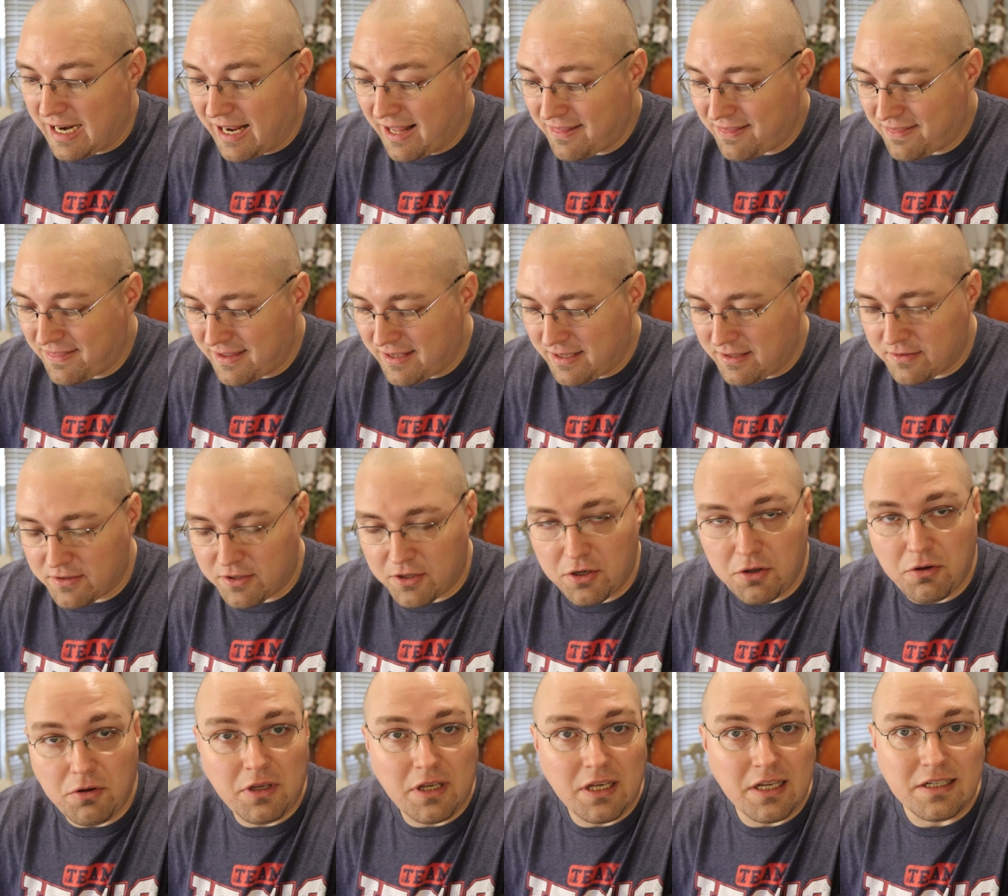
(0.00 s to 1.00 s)
And I think the
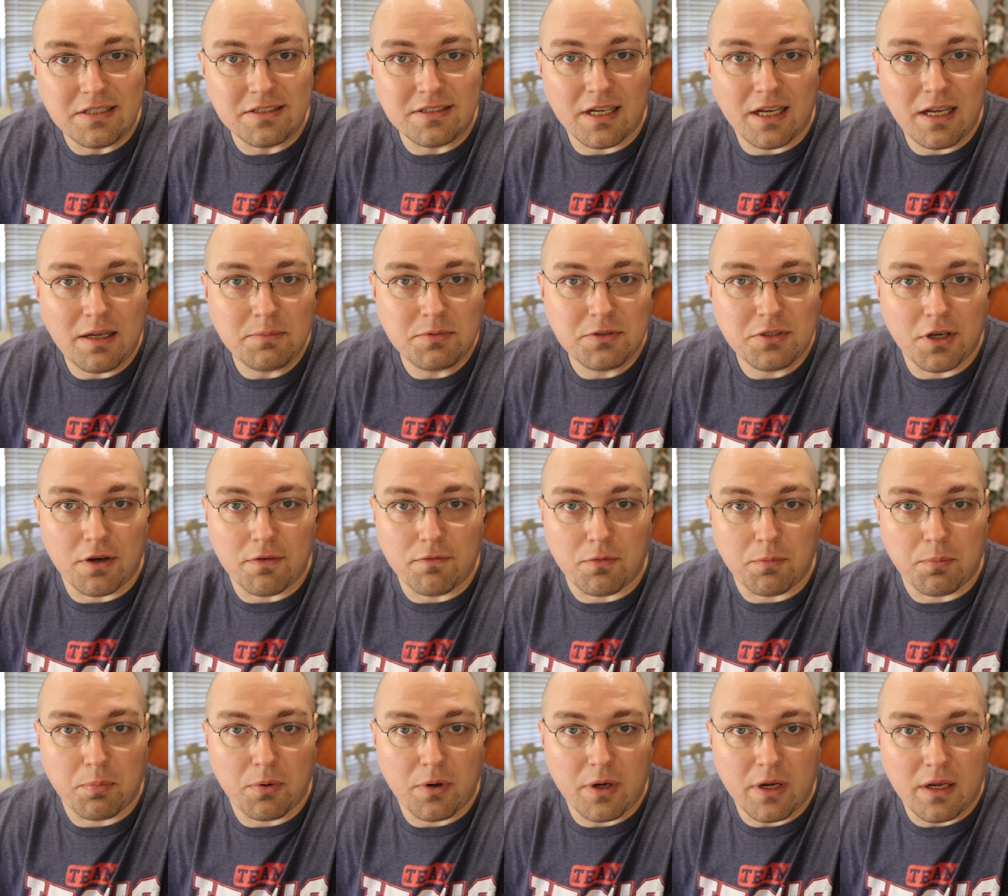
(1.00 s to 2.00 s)
New King James
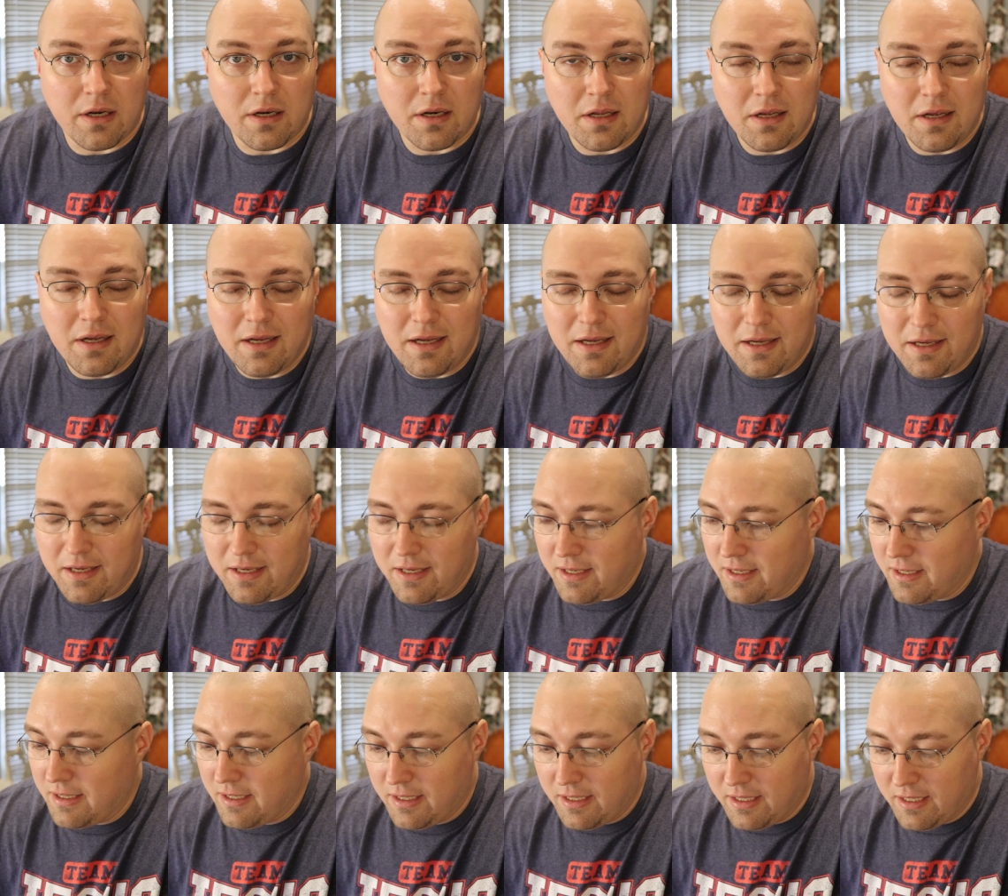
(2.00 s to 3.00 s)
Comfort print
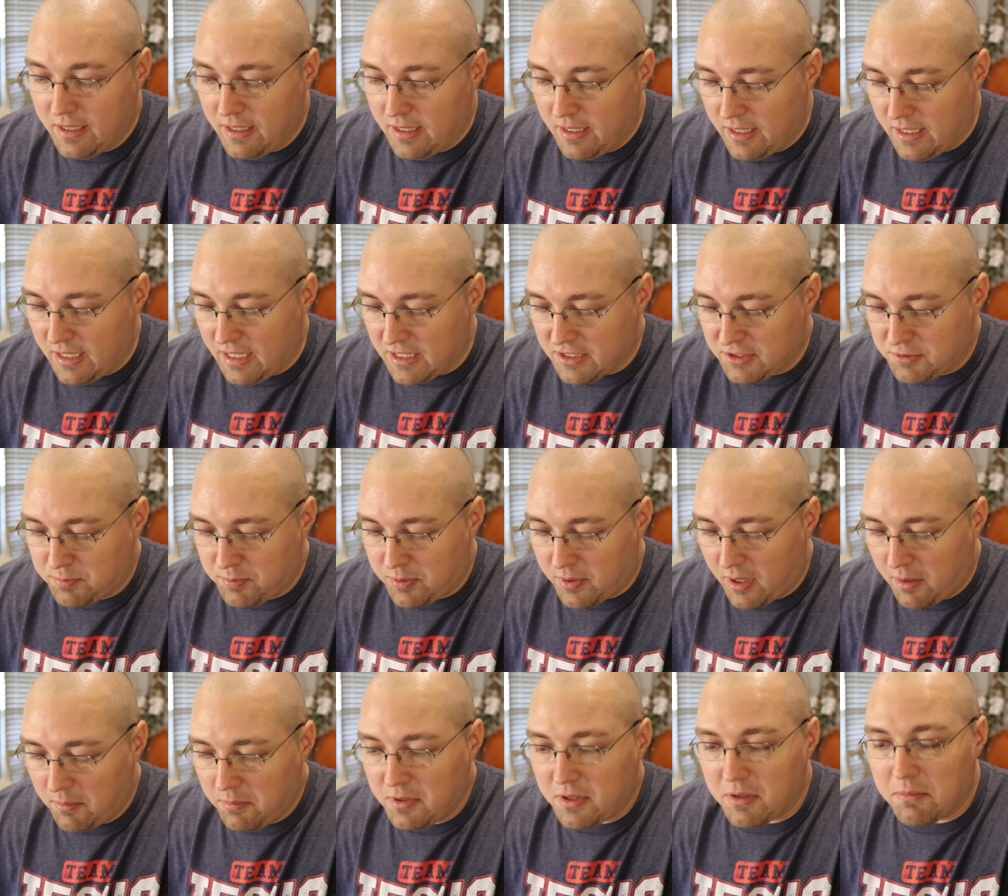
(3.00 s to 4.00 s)
is
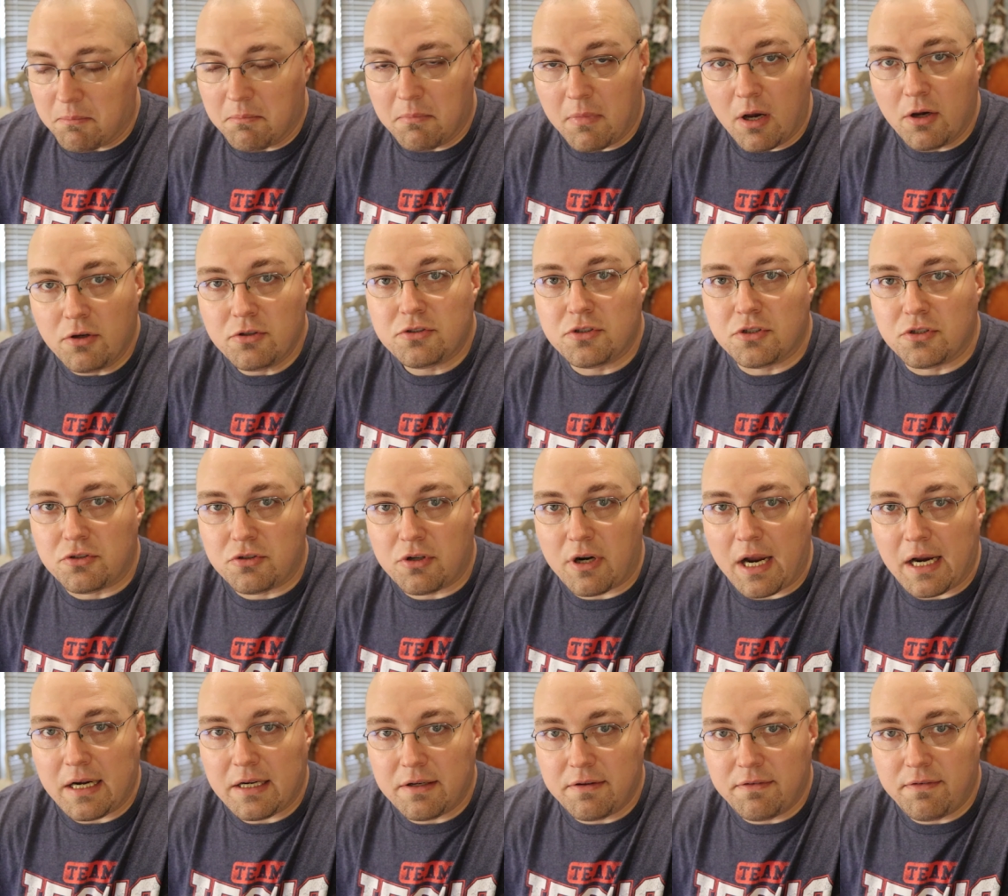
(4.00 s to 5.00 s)
probably the most
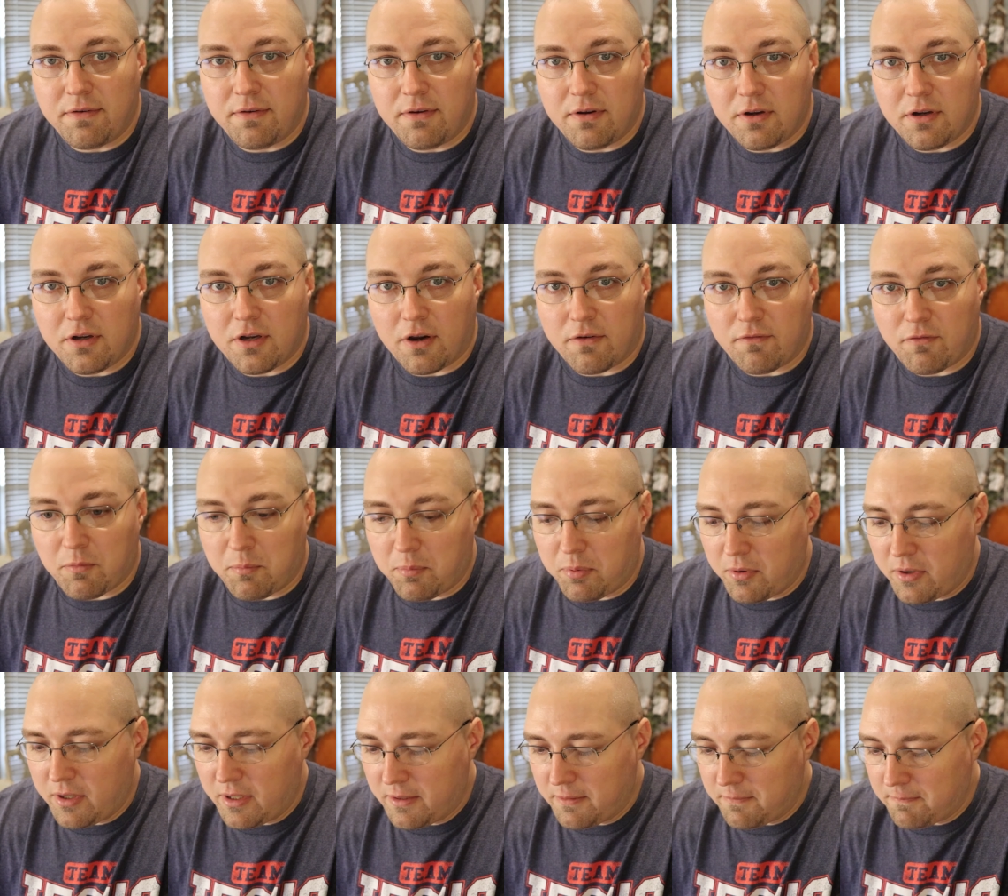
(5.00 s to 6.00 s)
attractive comfort
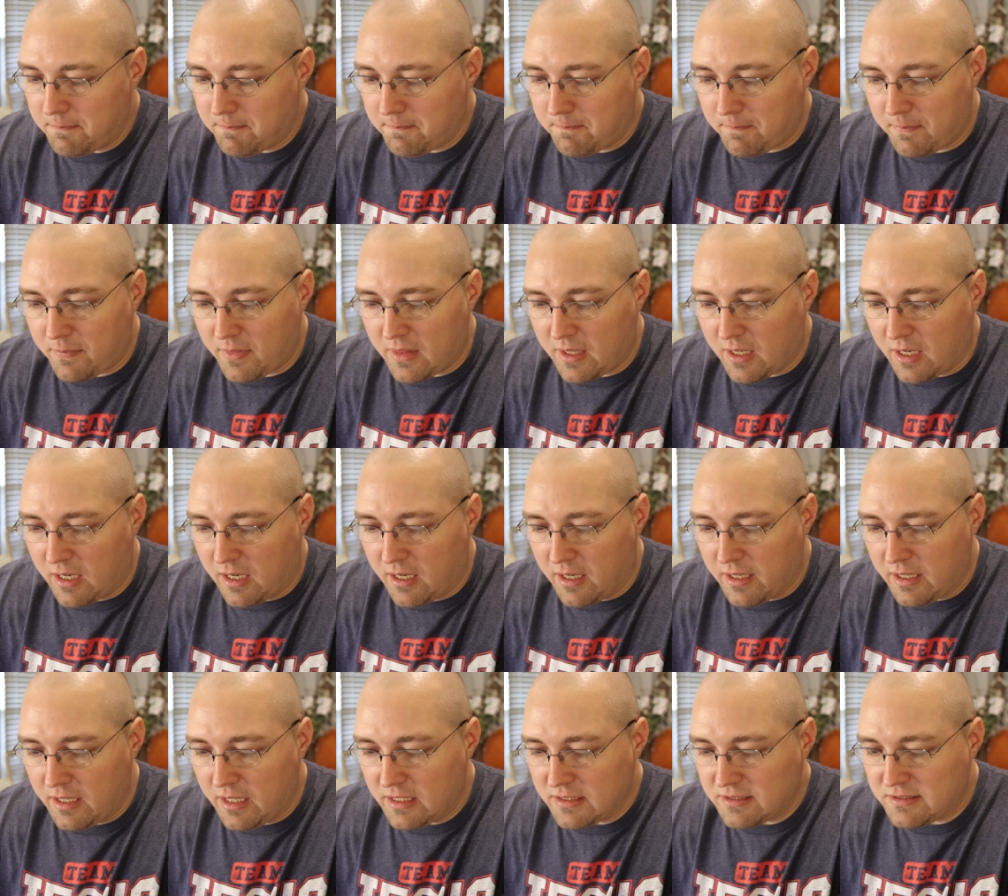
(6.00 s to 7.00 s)
print.
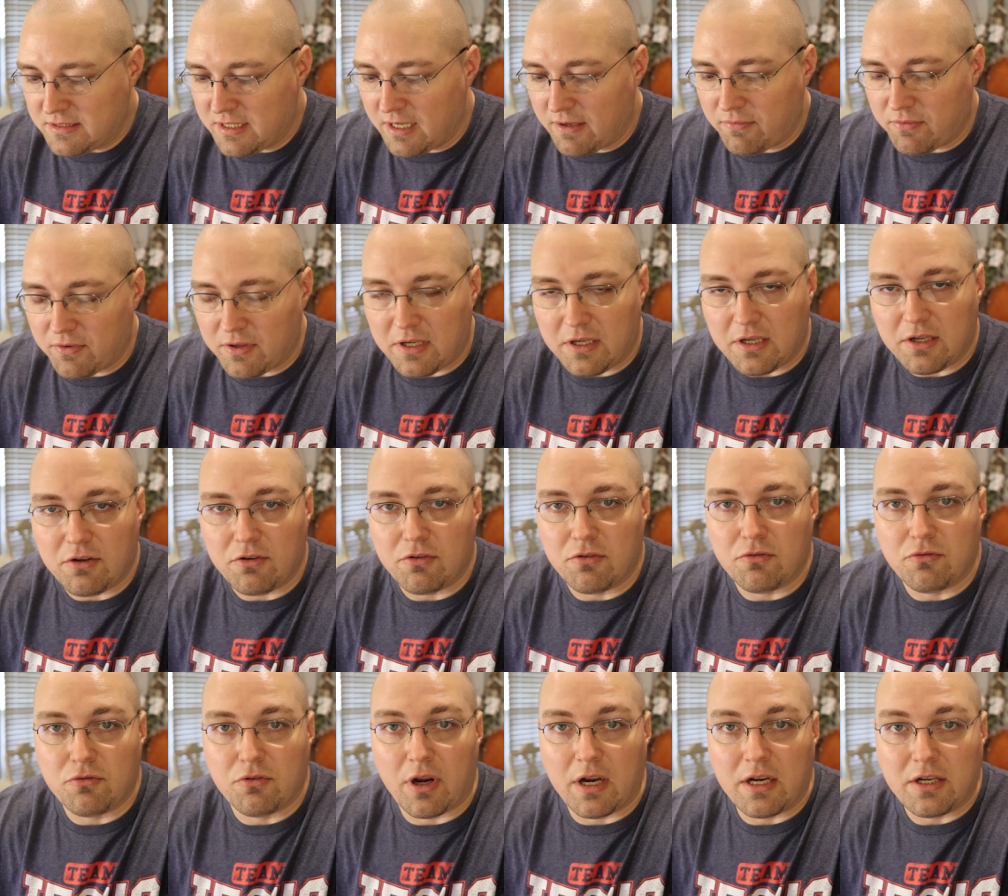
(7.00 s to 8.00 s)
Uh, it's definitely
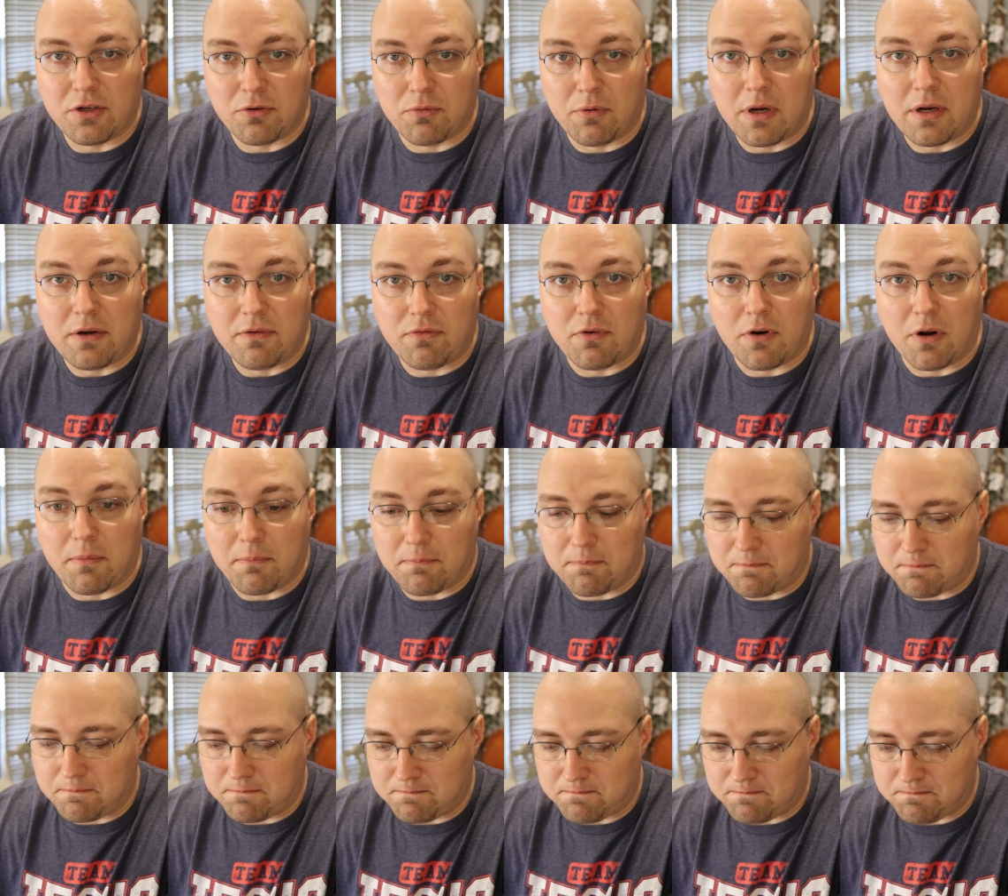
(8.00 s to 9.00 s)
great to read from.